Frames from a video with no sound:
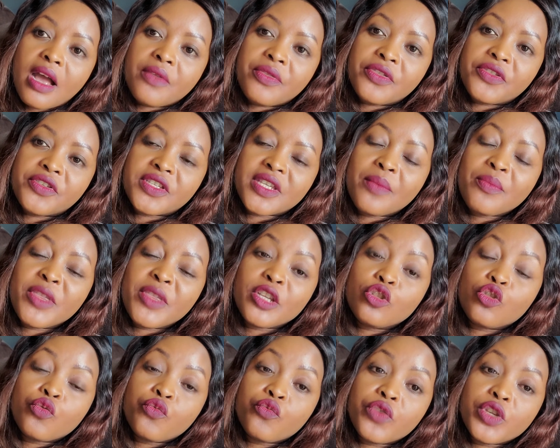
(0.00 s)

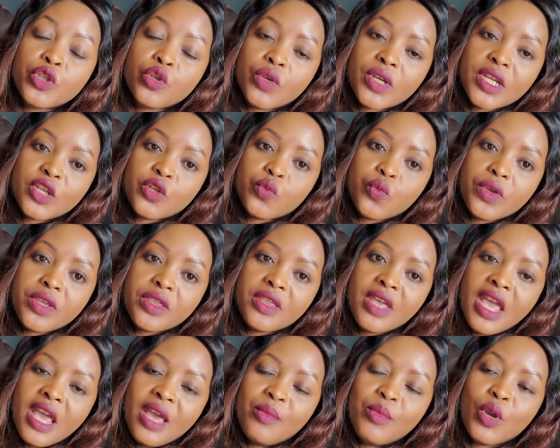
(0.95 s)
something to resonate with,
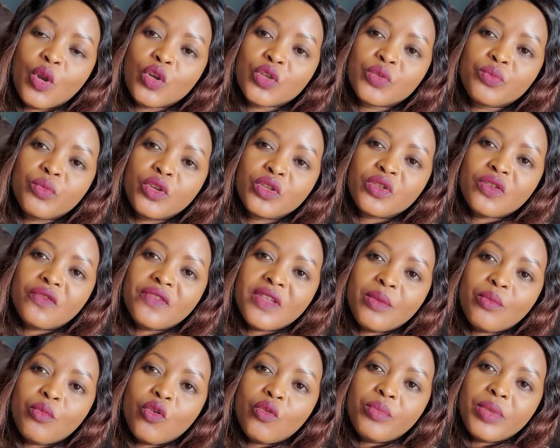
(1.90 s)
because most of
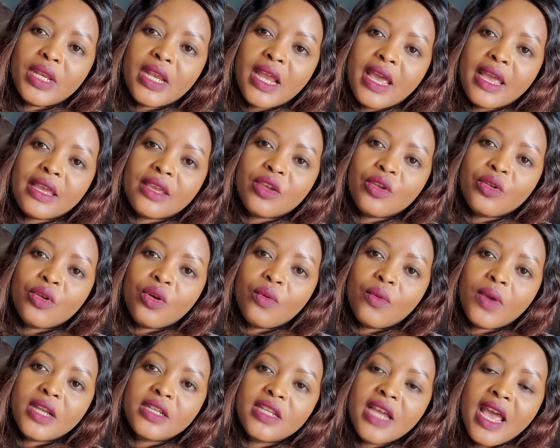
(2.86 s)
them will be like, you
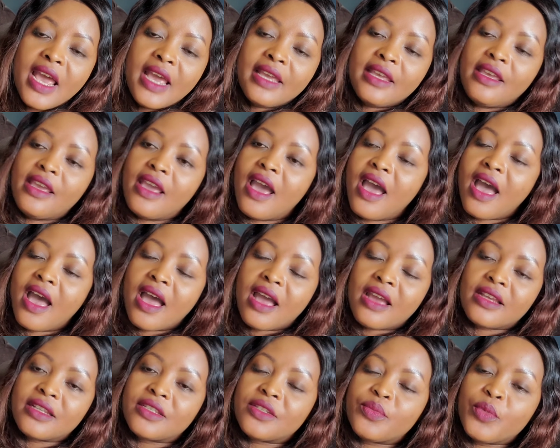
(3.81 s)
know what,
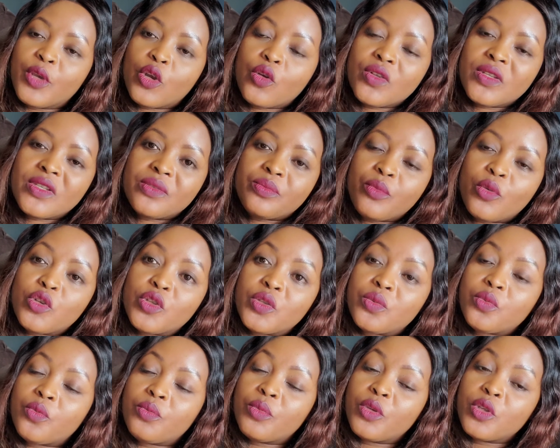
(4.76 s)
yeah, it's because
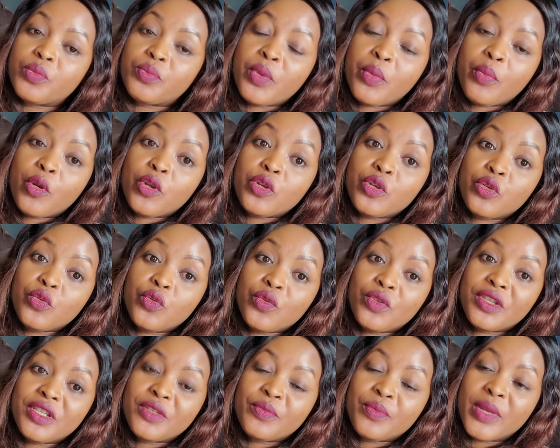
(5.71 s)
most people
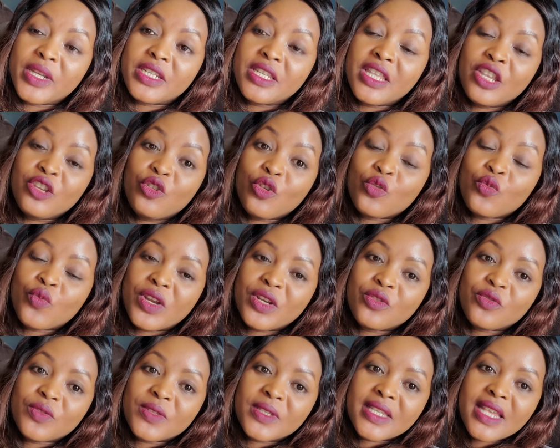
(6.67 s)
do it, but they don't
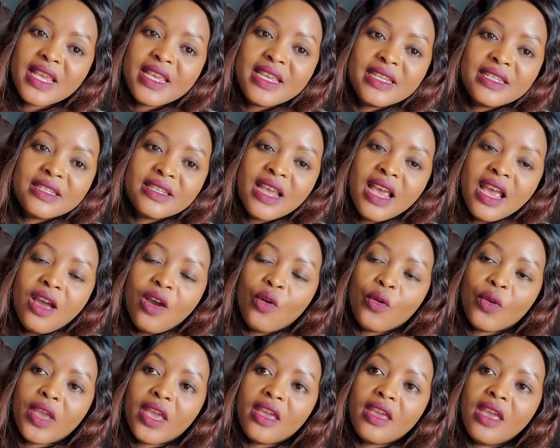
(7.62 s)
want to say it.
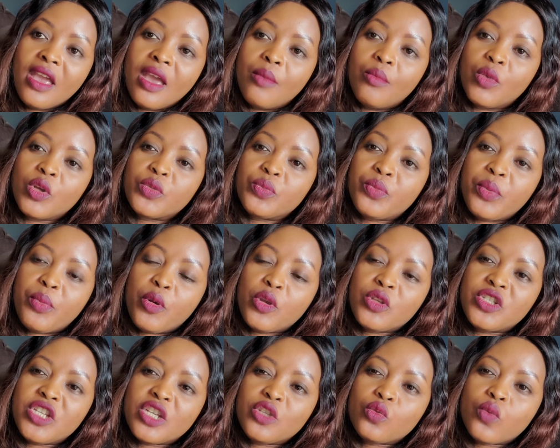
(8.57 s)
Okay, most
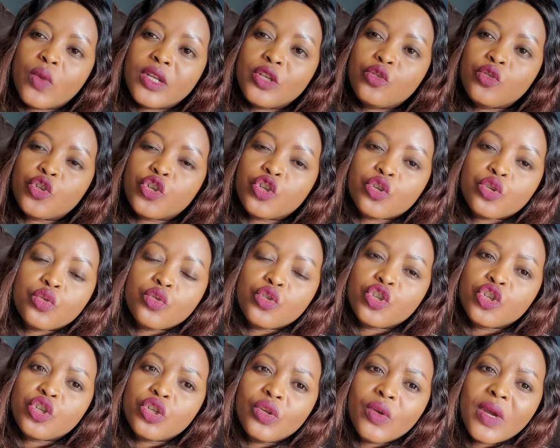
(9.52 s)
people just want to
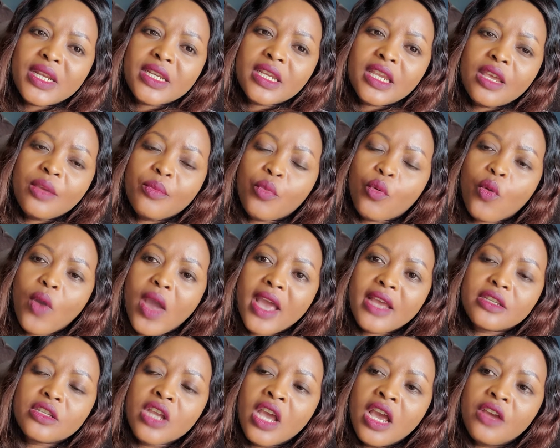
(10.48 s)
shush you and keep
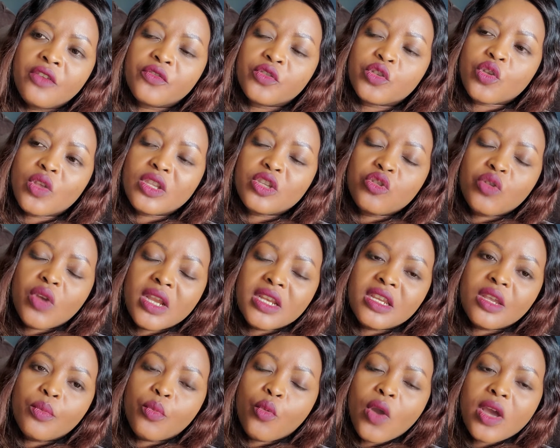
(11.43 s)
quiet so that you
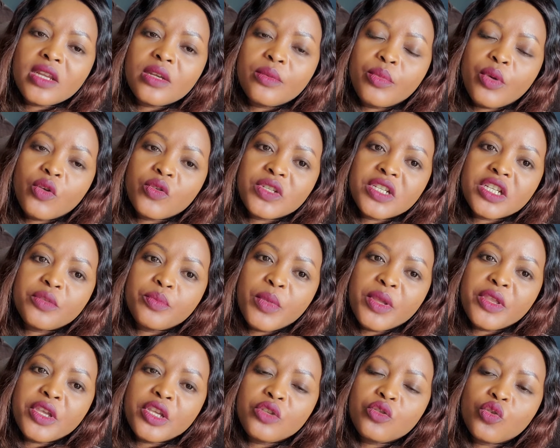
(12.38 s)
can keep quiet about
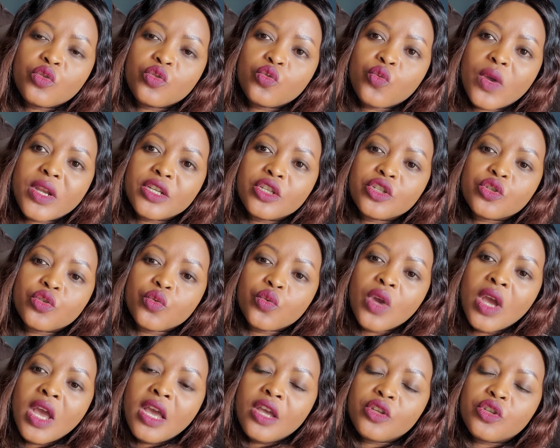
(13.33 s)
it, but they don't want
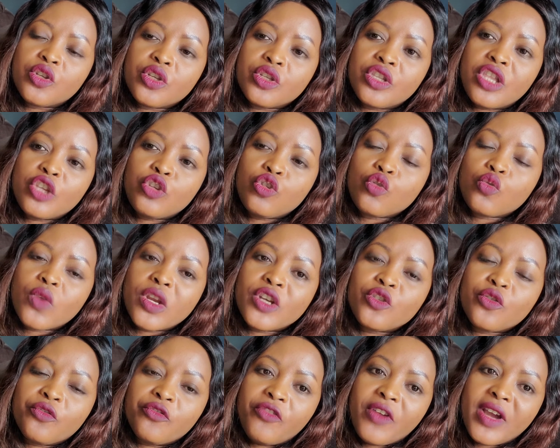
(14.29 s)

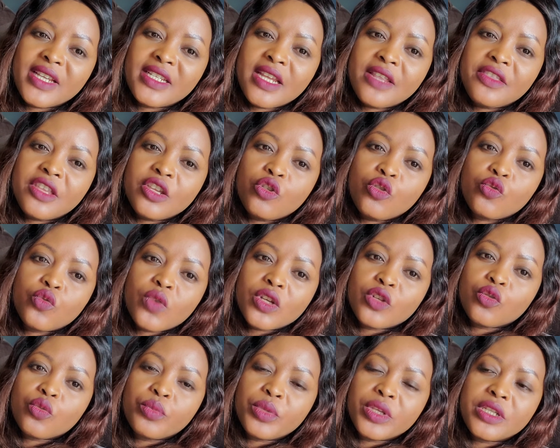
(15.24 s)
to fight, and they don't
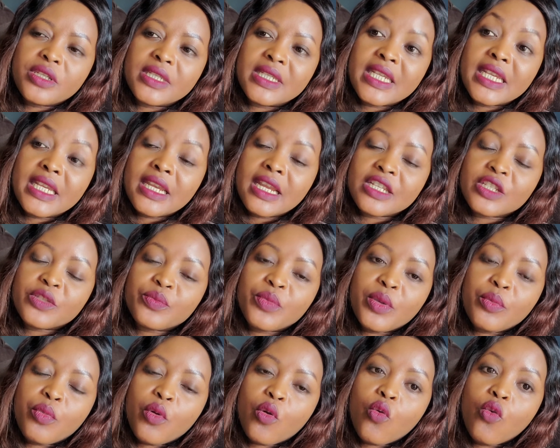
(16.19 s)
want to be seen as
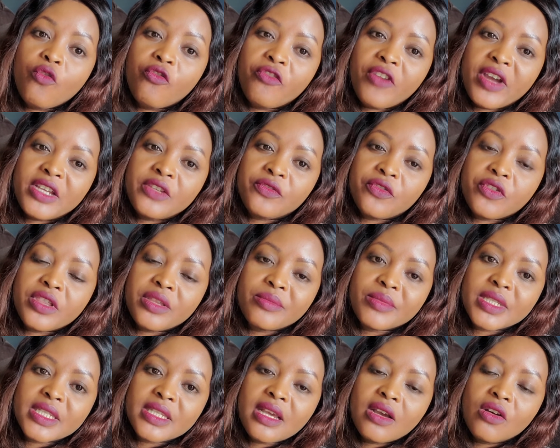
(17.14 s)
people who fight for
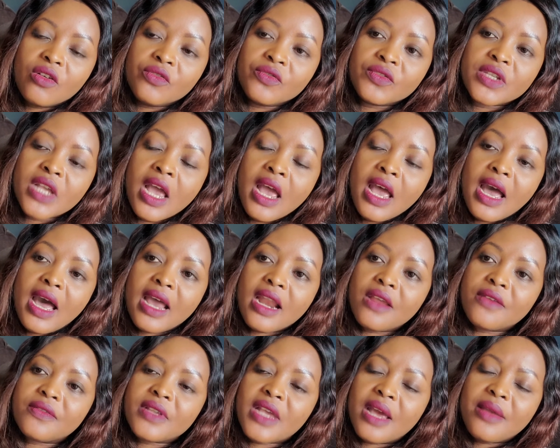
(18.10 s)
themselves.
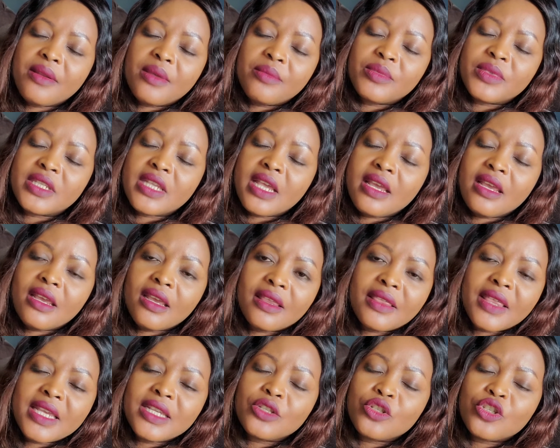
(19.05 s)
And I'm
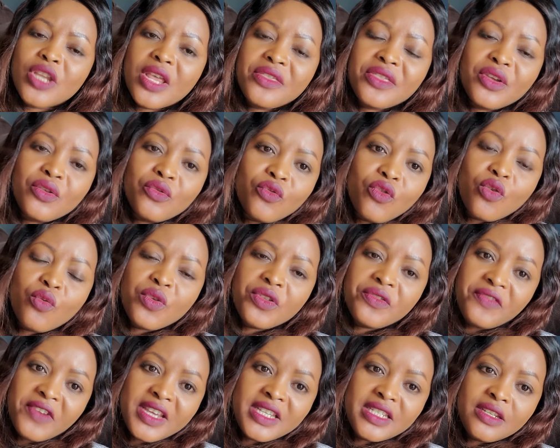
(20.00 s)
saying there's nothing wrong
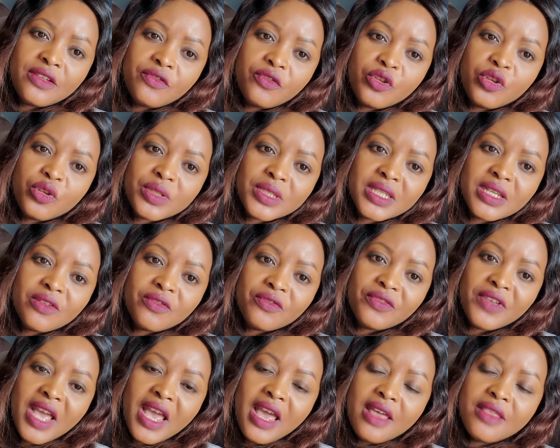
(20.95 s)
with fighting for
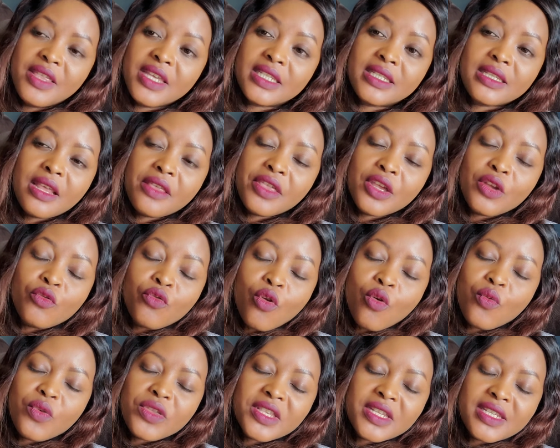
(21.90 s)
yourself. There's nothing
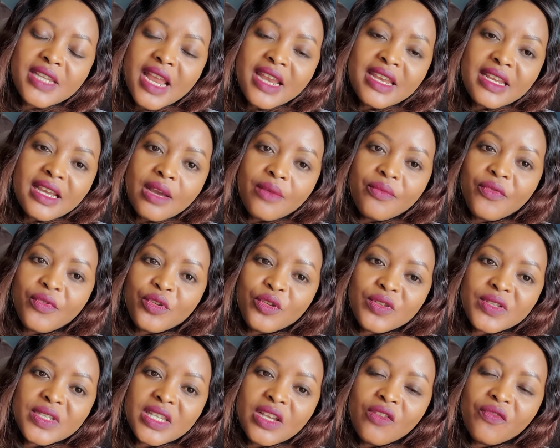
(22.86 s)
wrong with standing up for
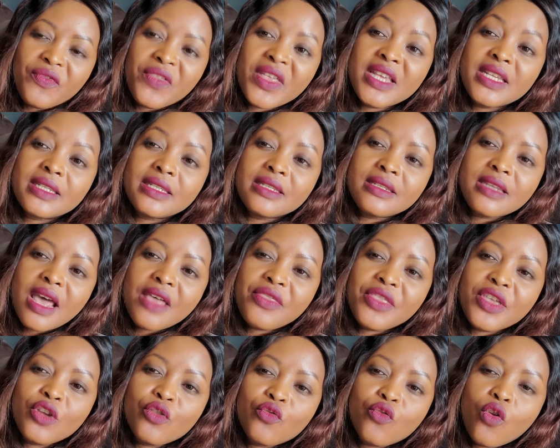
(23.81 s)
yourself. There's
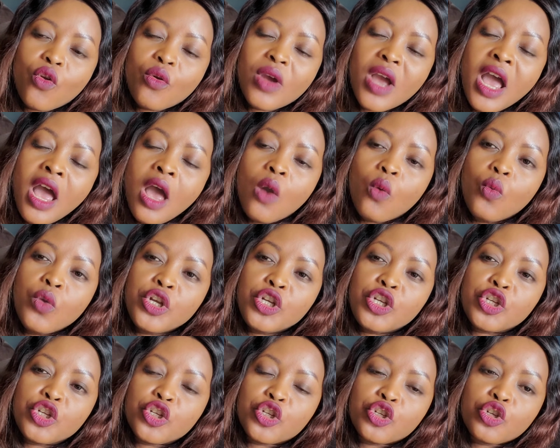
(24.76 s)
nothing wrong
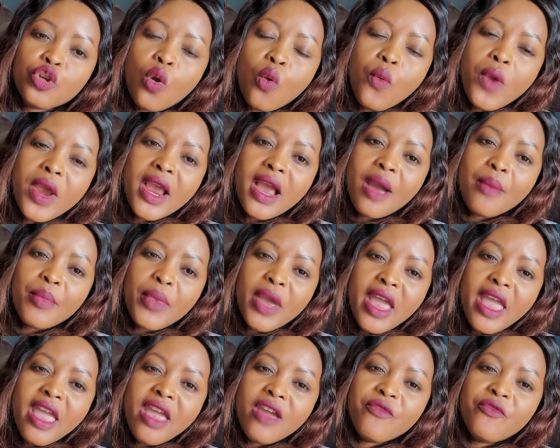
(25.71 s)
with showing up
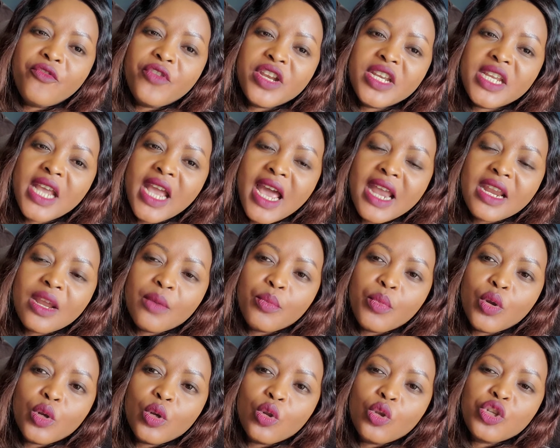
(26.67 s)
every day
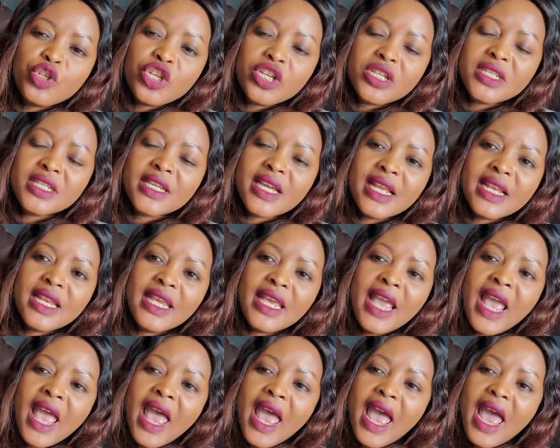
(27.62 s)

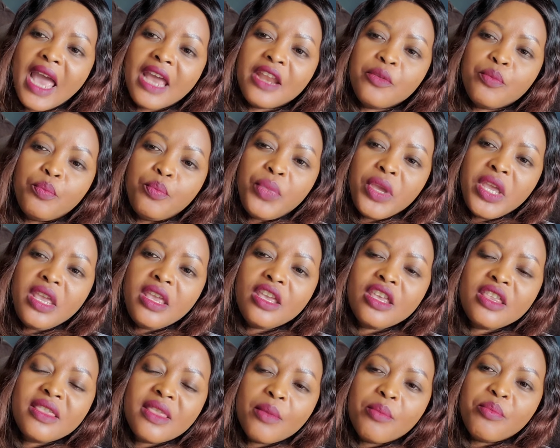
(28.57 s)
unapologetically and
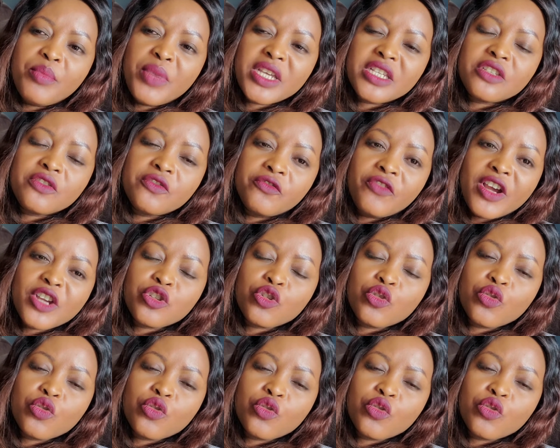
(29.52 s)
being the best version